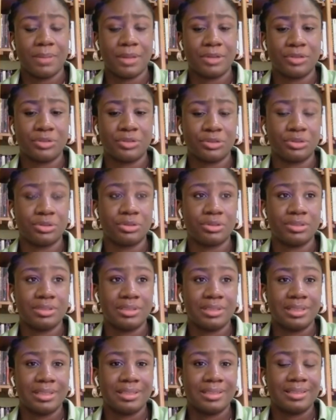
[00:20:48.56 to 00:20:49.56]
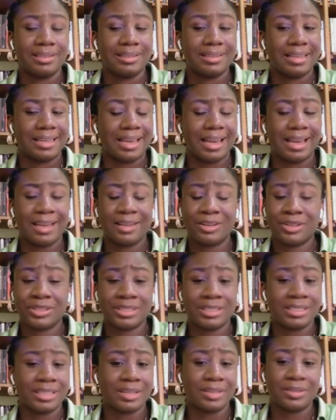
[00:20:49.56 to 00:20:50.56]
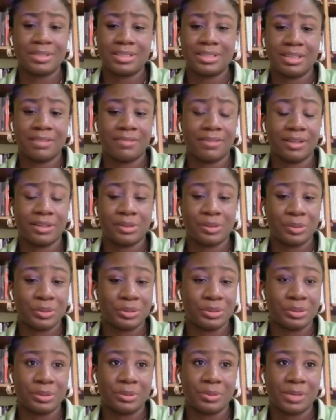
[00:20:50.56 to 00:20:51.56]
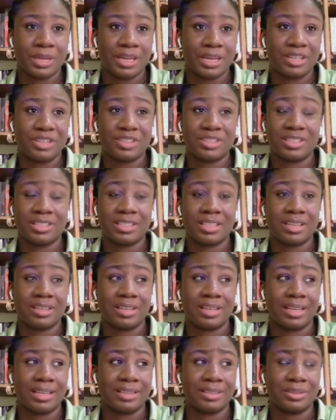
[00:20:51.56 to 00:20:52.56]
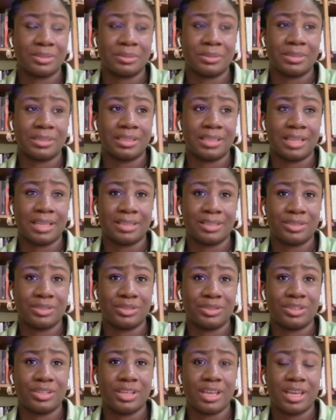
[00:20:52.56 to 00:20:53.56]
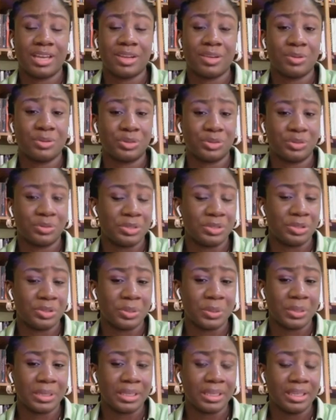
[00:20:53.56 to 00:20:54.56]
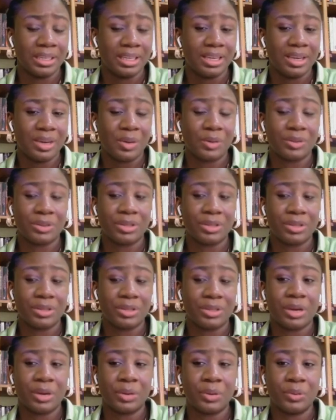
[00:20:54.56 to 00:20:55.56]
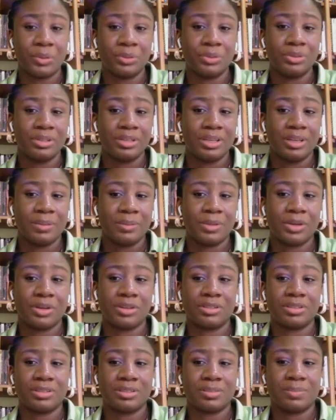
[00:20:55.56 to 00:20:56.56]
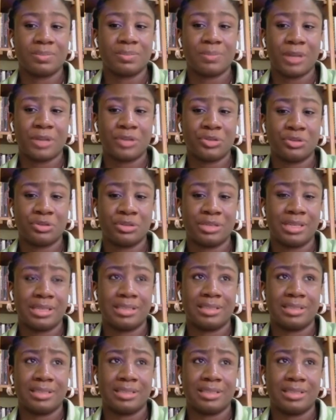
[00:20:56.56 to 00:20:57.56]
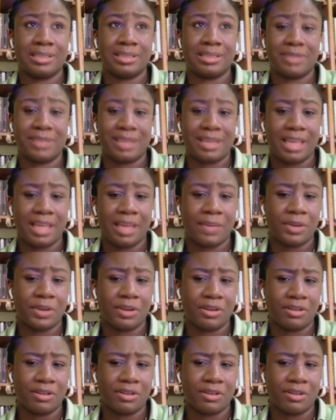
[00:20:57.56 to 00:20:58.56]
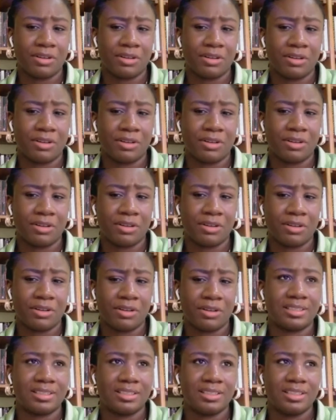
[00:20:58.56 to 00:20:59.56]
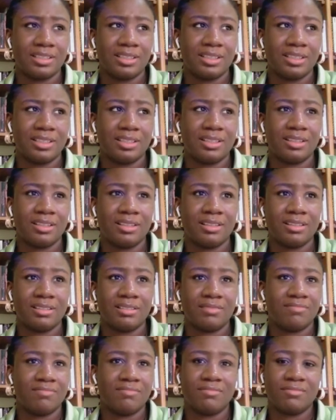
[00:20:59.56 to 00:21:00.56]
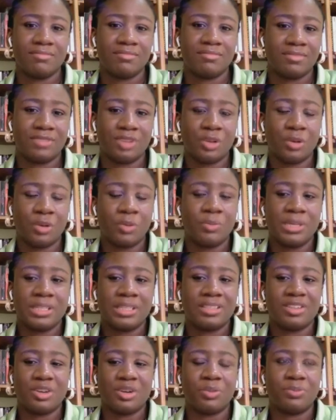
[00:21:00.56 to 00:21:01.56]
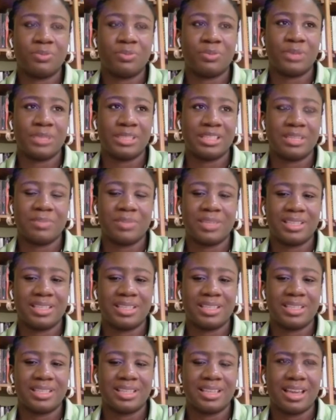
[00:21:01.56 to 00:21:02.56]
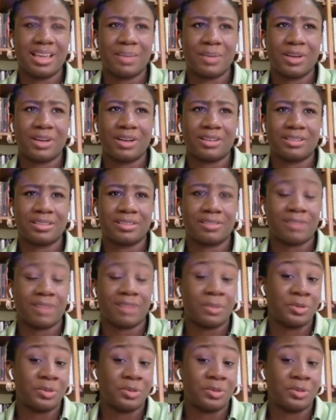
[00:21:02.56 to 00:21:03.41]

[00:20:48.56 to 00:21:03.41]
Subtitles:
petrol, it doesn't sound safe at all to me, and it doesn't sound like something that anyone should be doing on their own, because petrol is, at the end of the day, chemical, and you're basically mixing chemicals, flammable